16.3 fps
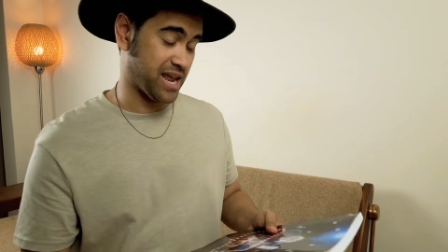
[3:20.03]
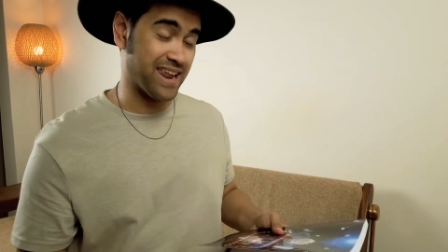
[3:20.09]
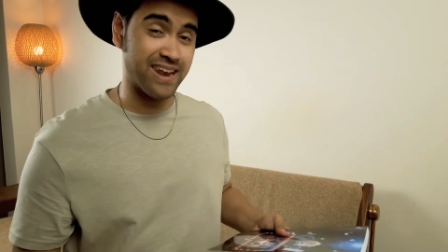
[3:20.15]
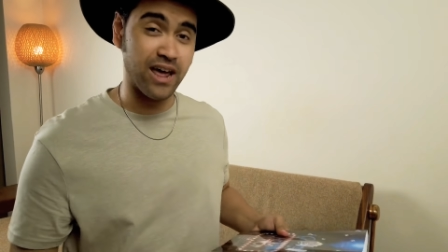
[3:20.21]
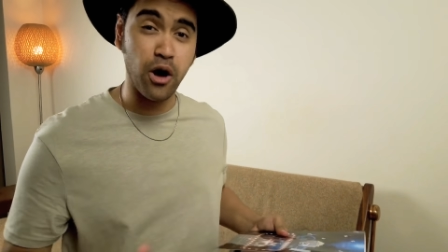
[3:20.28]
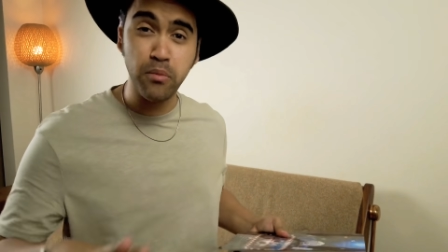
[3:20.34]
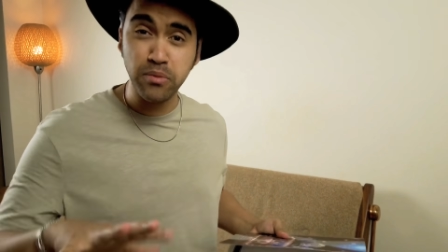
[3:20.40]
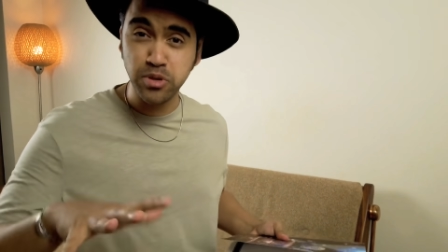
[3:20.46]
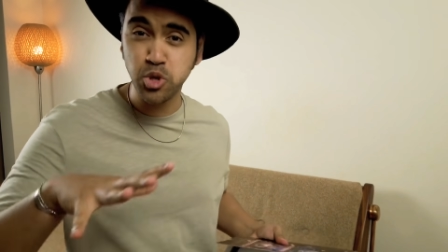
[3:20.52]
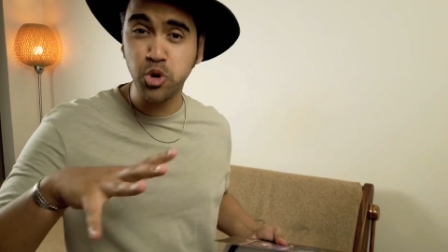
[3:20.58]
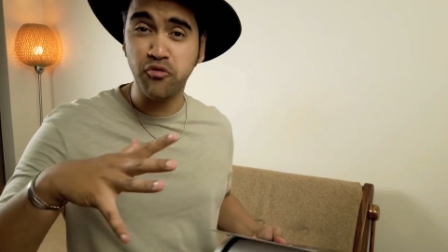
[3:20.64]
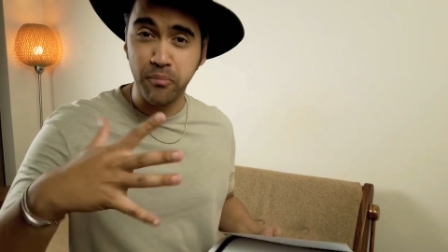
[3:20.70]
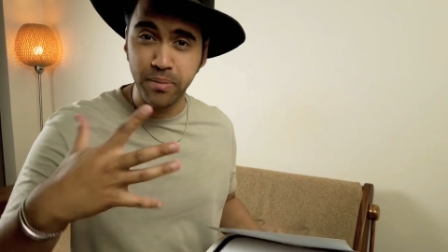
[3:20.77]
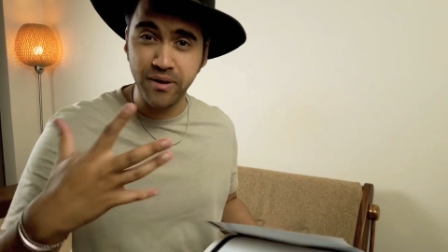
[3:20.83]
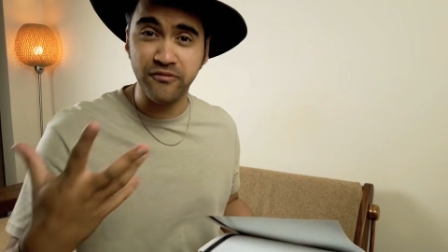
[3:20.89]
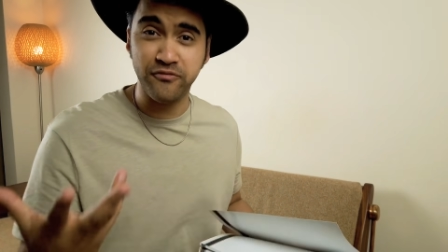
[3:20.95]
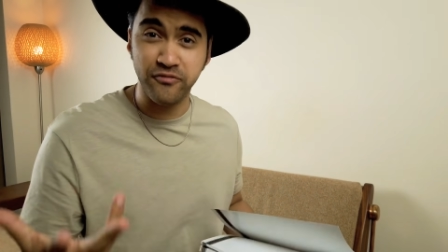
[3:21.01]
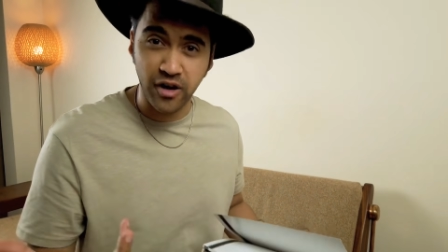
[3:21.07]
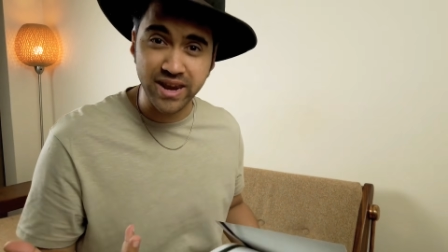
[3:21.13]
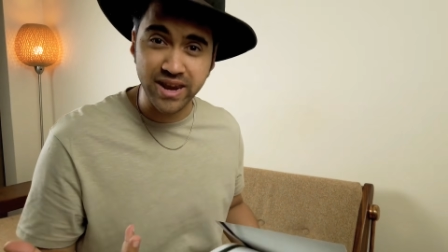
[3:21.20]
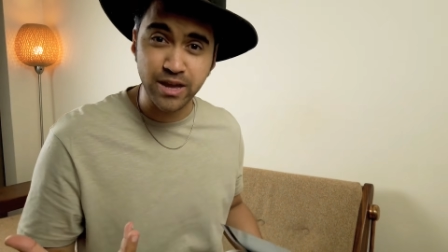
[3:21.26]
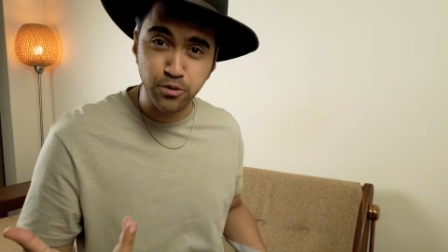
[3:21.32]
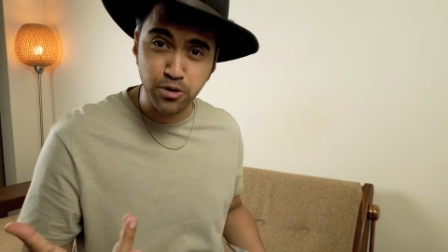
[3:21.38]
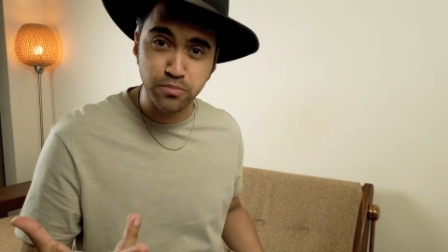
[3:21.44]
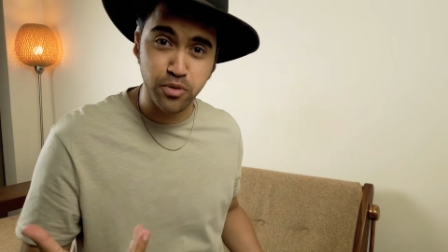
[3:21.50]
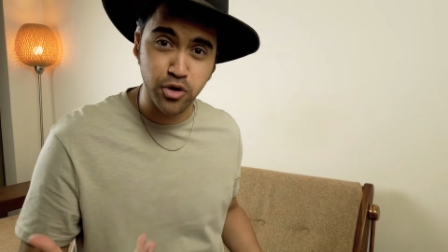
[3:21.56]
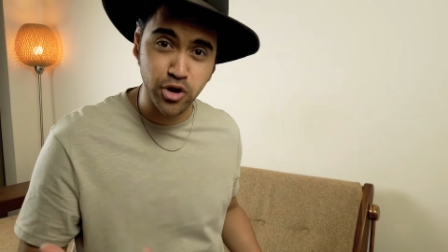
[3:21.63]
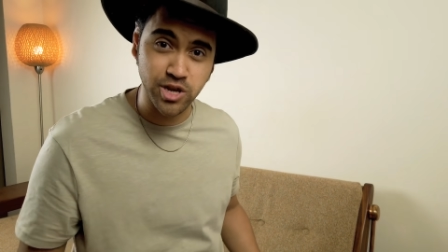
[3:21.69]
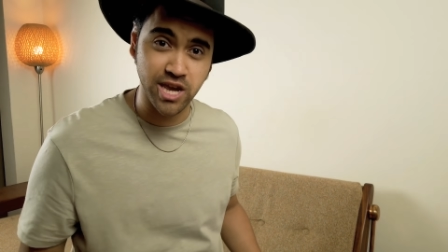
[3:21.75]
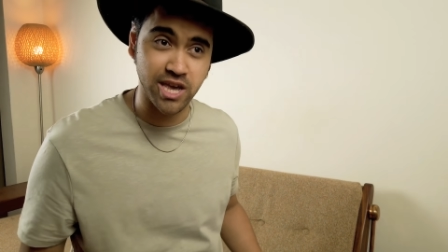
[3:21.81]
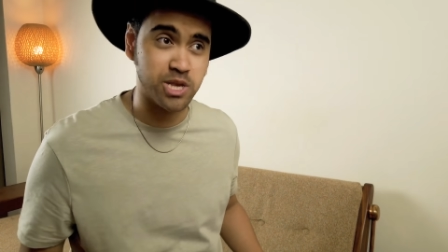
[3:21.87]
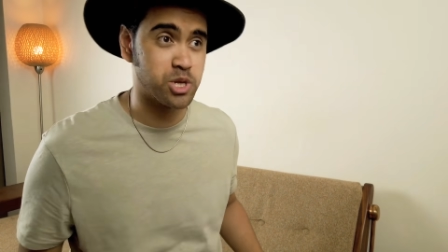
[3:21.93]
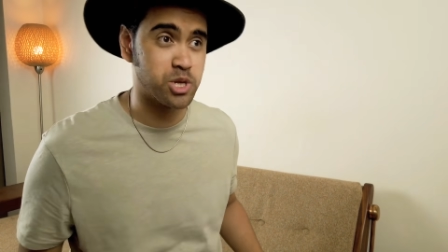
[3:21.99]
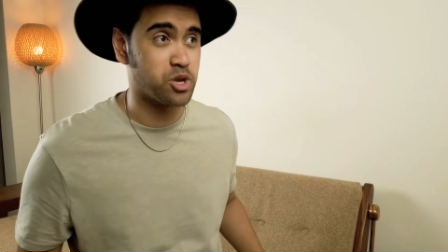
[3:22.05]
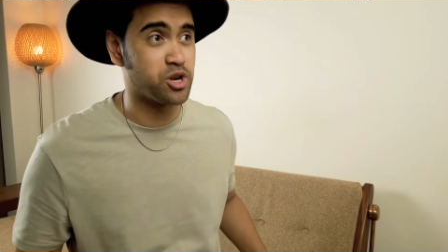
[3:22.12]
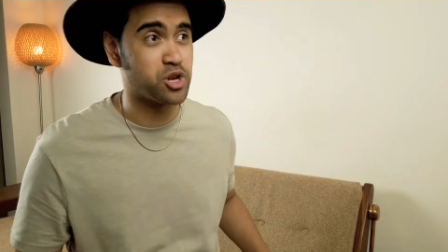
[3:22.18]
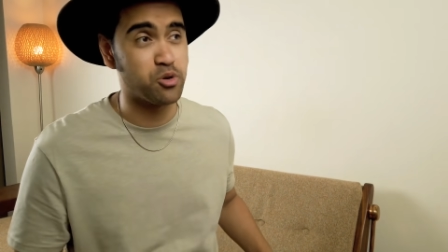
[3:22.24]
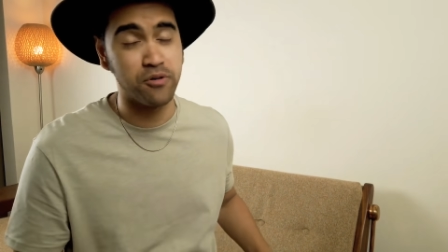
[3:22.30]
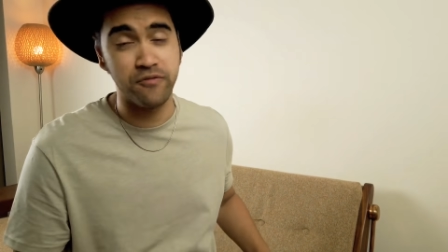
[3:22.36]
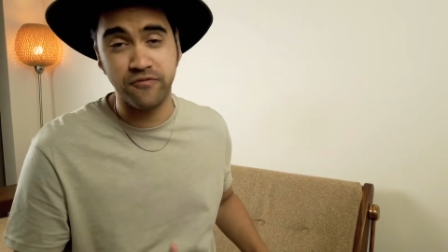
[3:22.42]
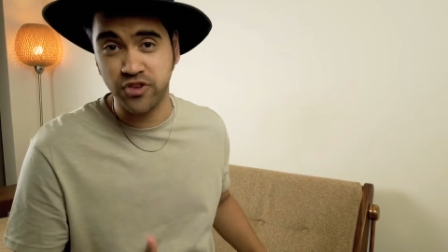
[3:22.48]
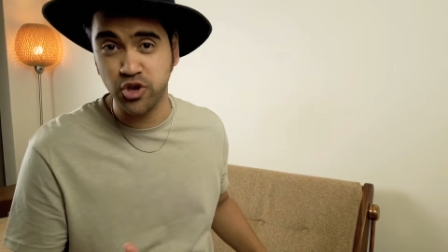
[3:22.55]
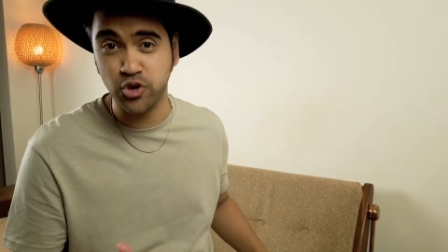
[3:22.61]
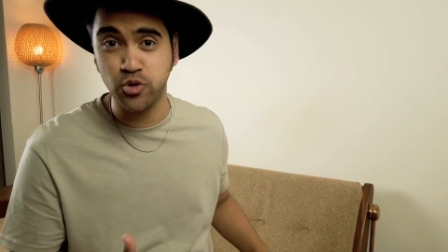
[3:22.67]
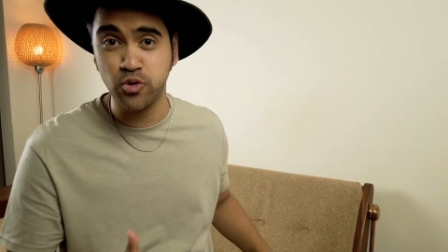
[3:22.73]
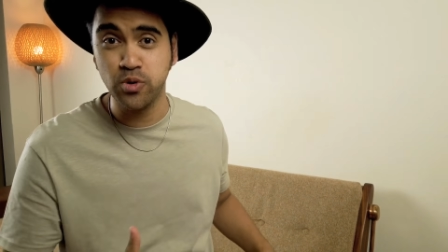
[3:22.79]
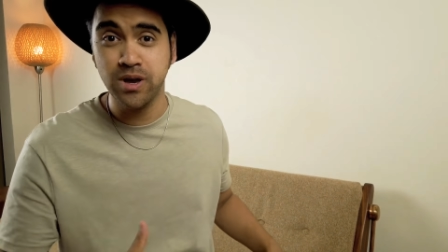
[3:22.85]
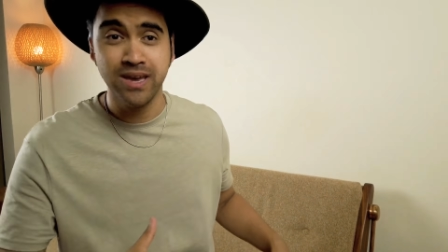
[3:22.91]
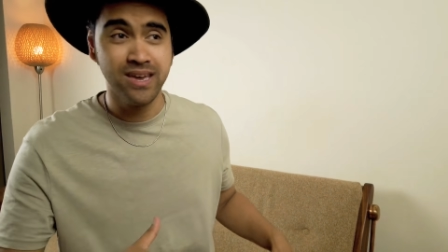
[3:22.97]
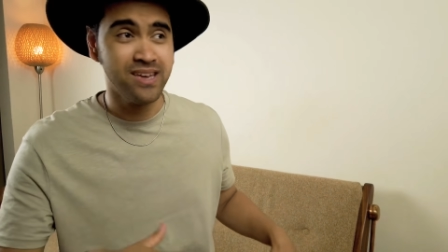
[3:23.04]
And I'm sort of a bit funny with book tests. I do a few